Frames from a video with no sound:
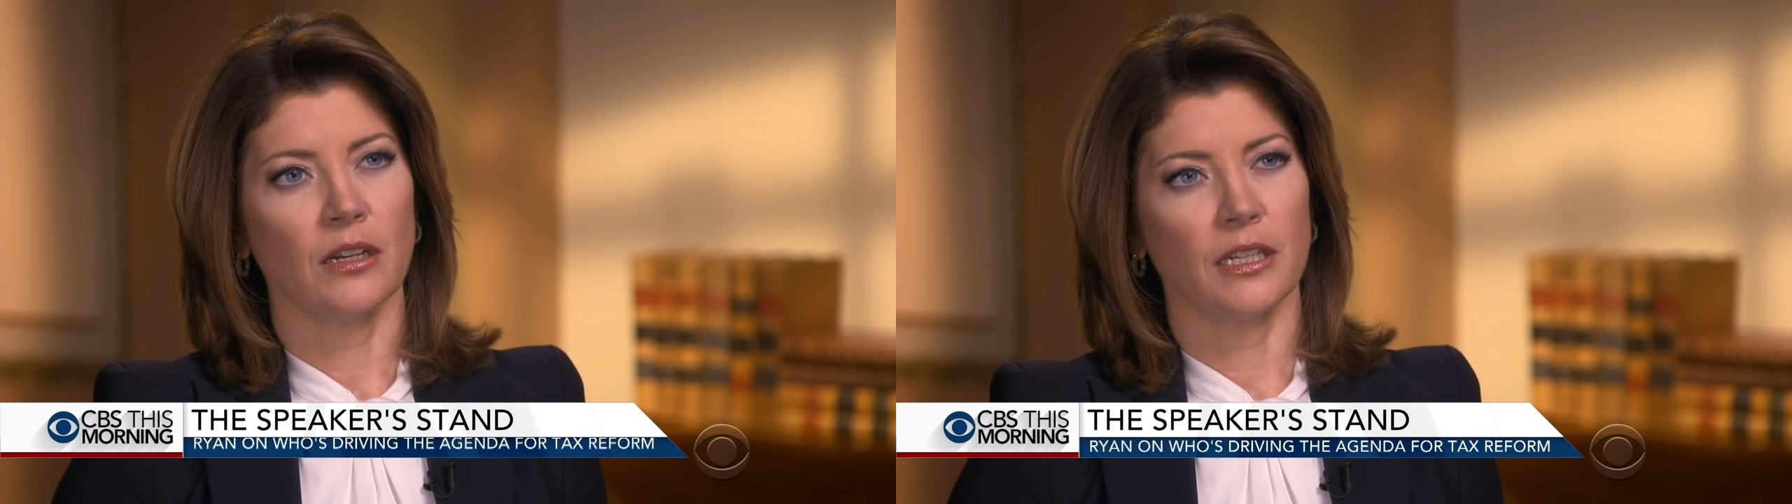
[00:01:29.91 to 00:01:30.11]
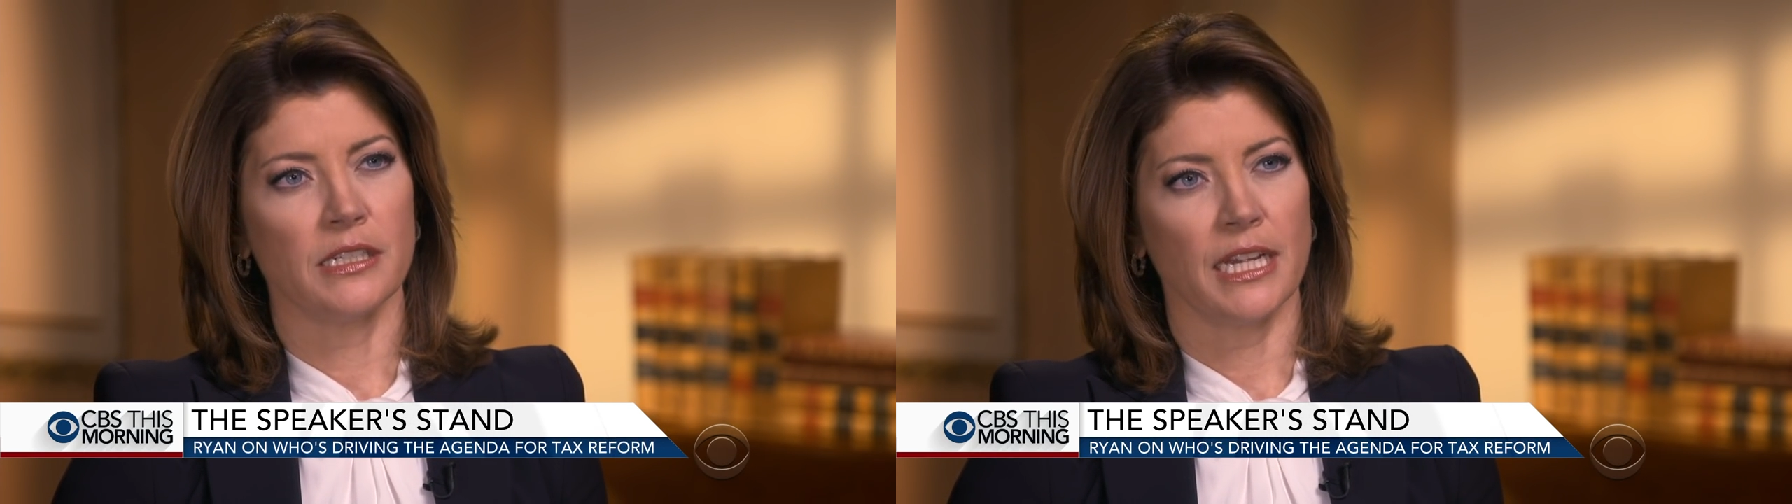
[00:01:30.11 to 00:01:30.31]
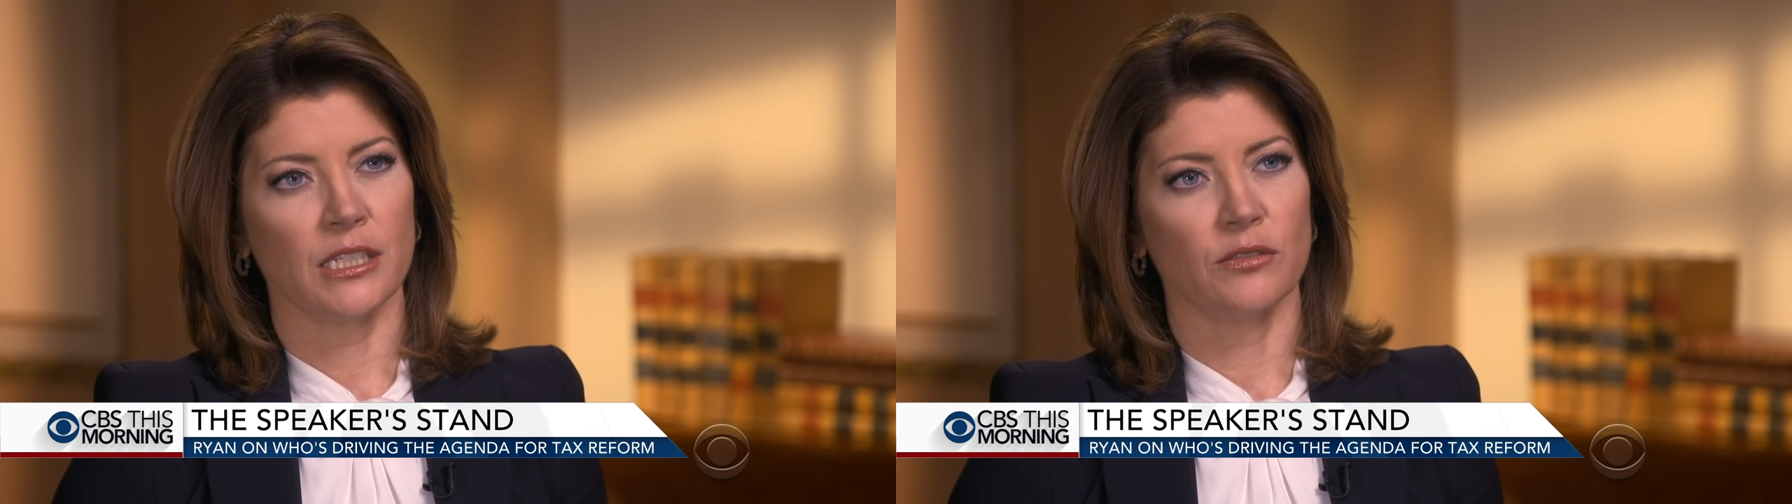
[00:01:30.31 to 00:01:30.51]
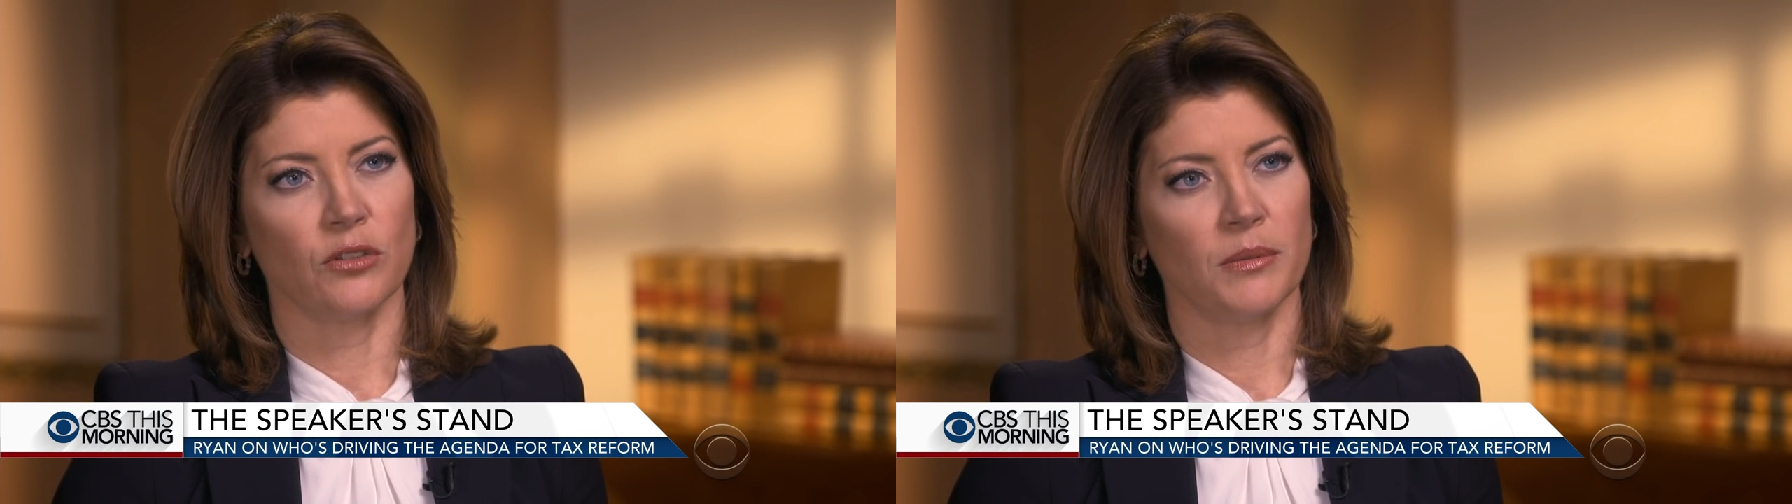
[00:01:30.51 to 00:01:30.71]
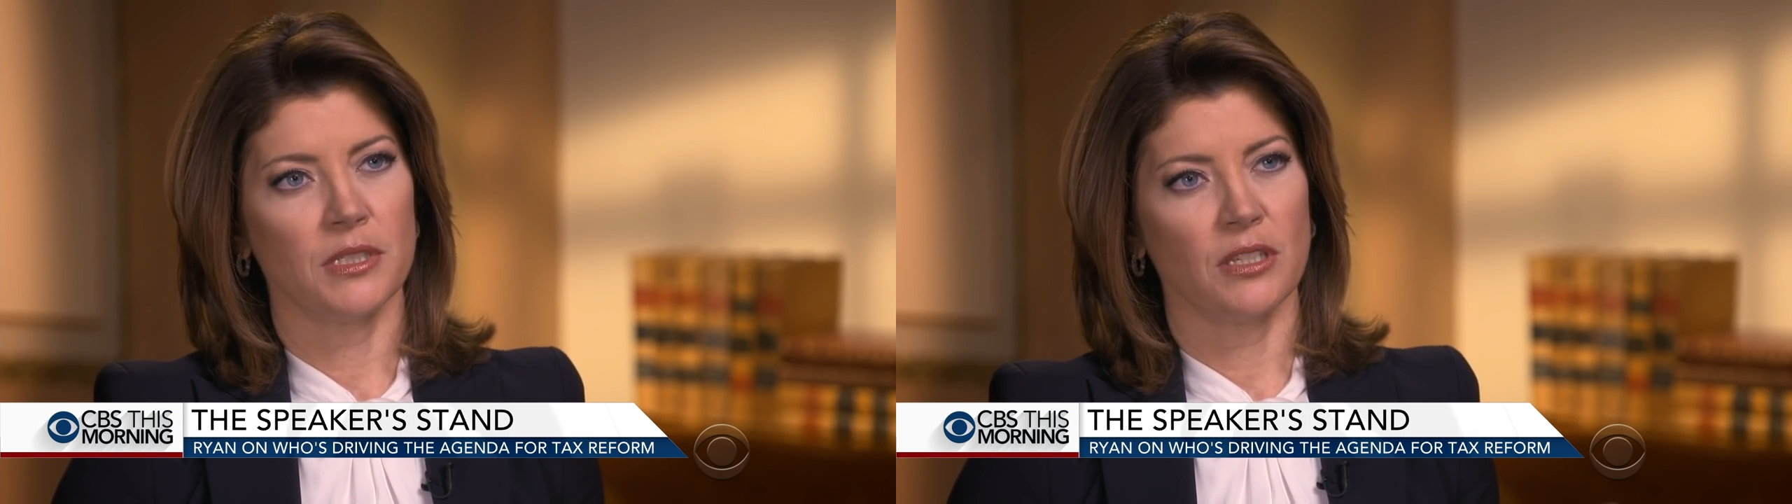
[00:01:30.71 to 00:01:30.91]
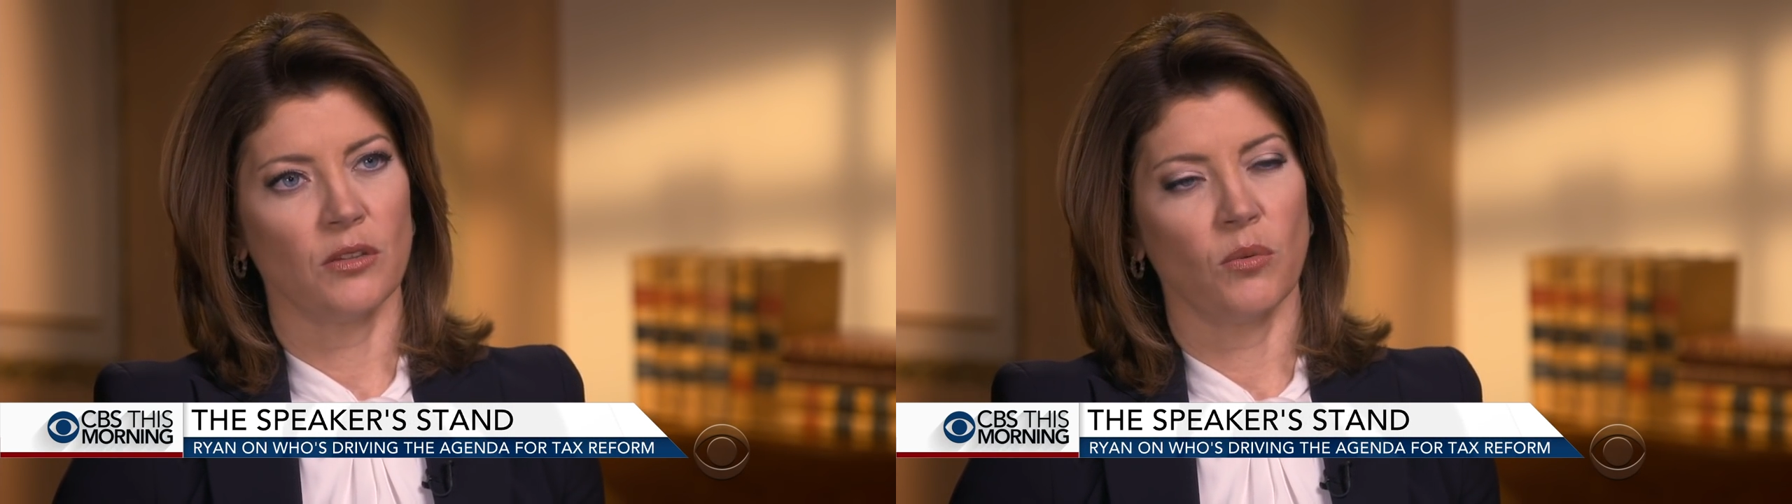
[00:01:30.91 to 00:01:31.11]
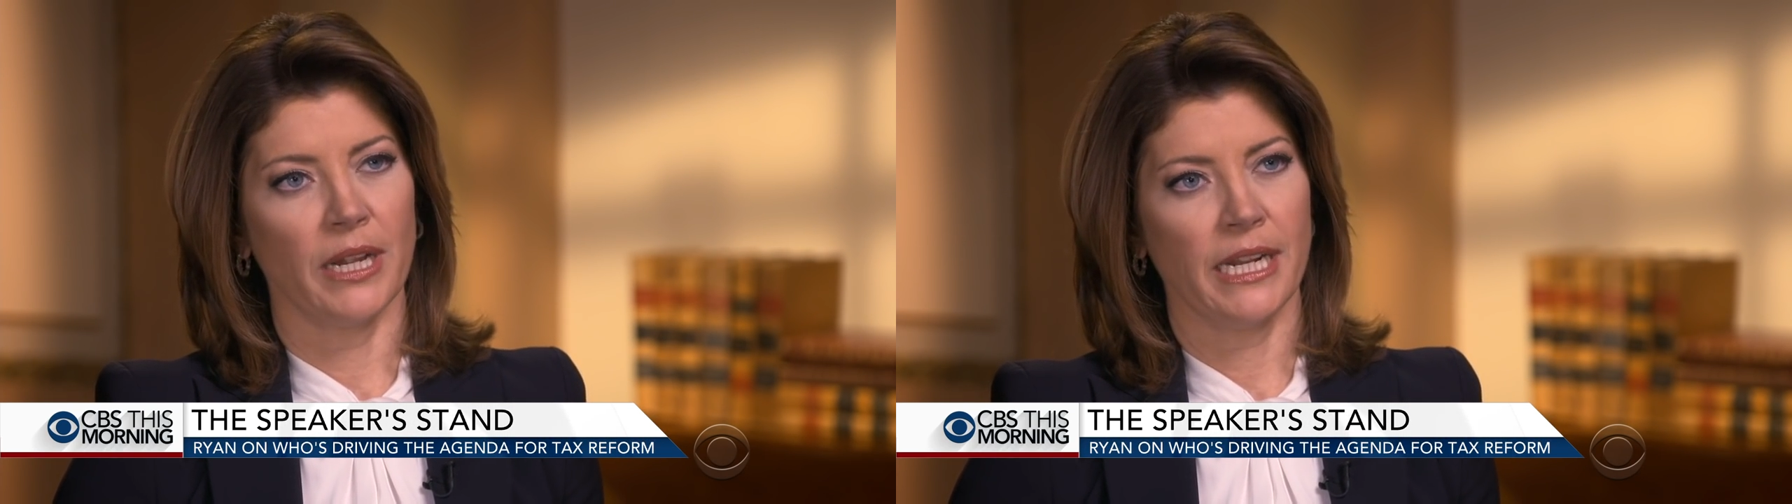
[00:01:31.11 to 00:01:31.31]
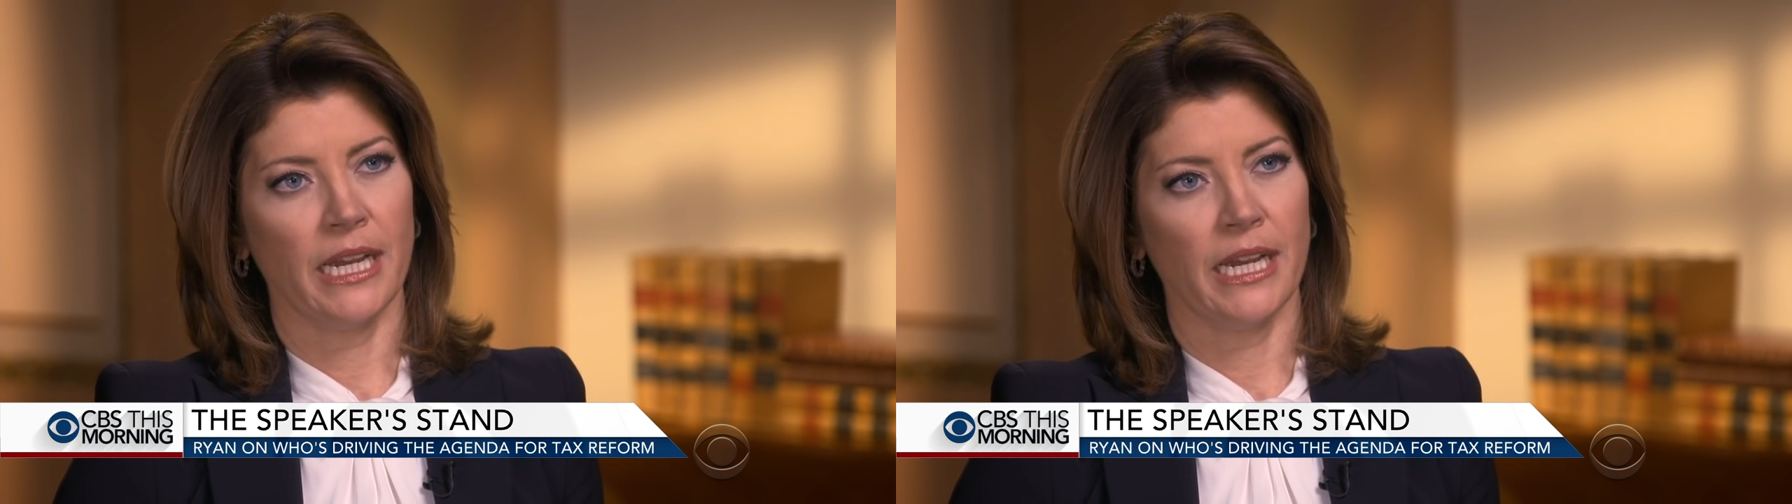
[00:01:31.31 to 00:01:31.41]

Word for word: on tax reform? Is it the White